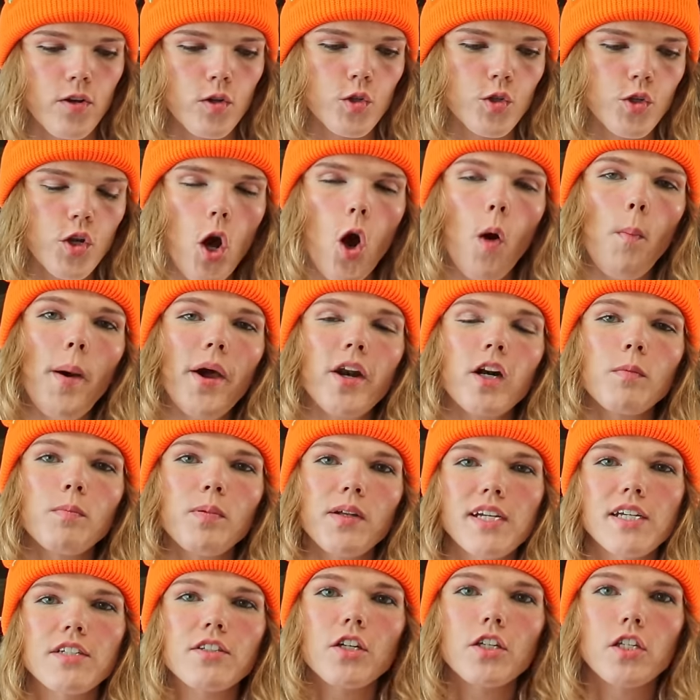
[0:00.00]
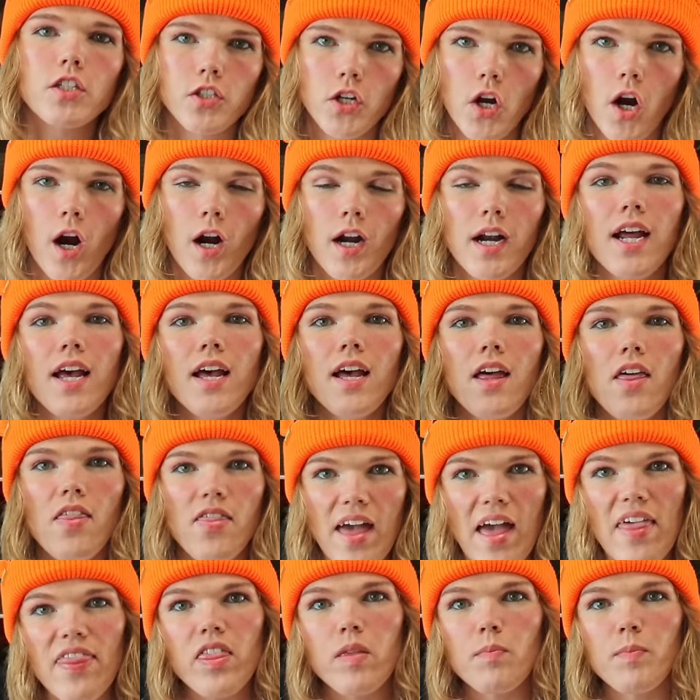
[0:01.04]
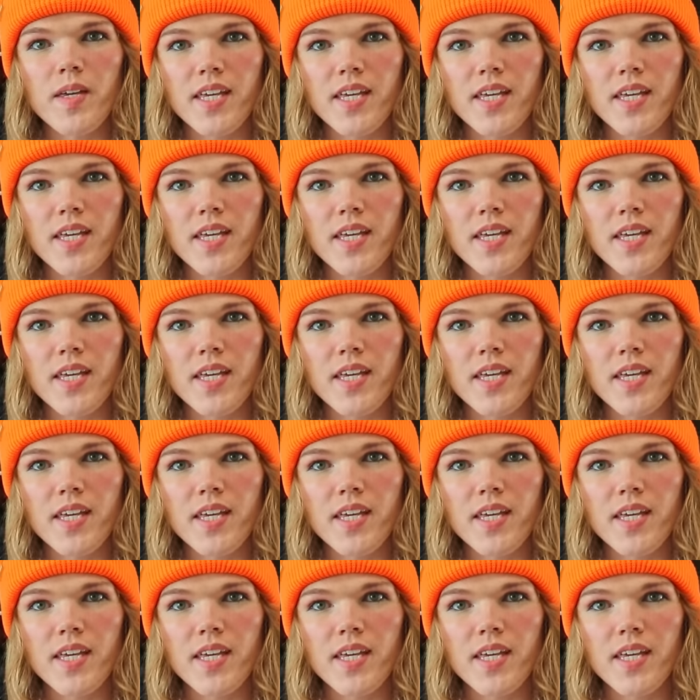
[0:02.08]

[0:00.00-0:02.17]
there's no better place to start than the